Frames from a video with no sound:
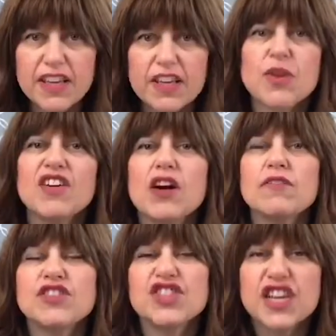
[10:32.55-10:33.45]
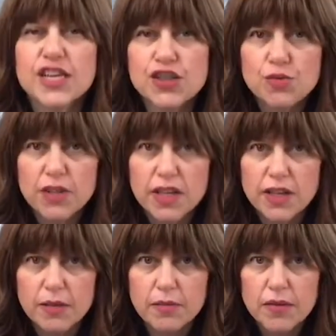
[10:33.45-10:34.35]
You'd have a conversation with
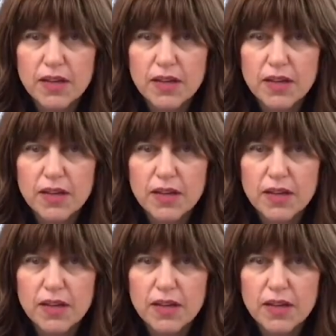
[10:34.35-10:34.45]
him